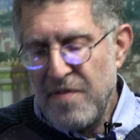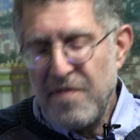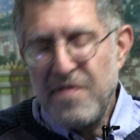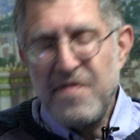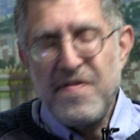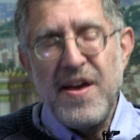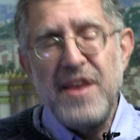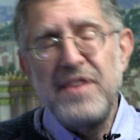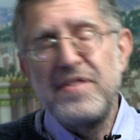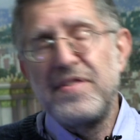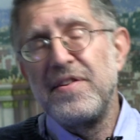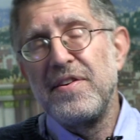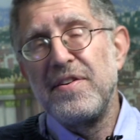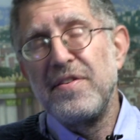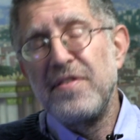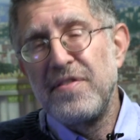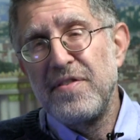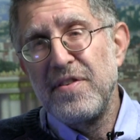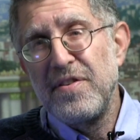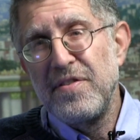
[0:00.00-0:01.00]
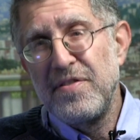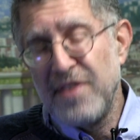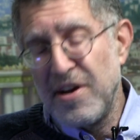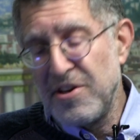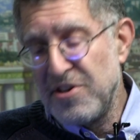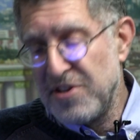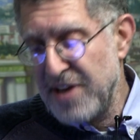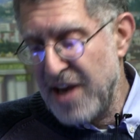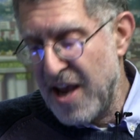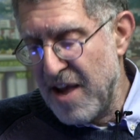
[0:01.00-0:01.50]
faces
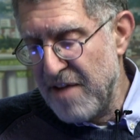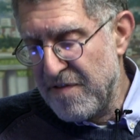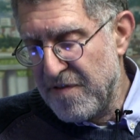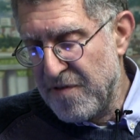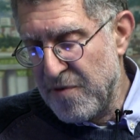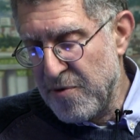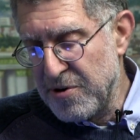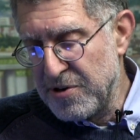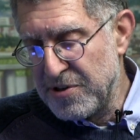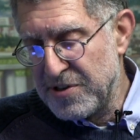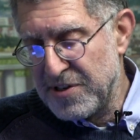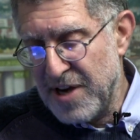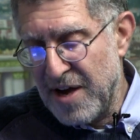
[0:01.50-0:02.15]
such a force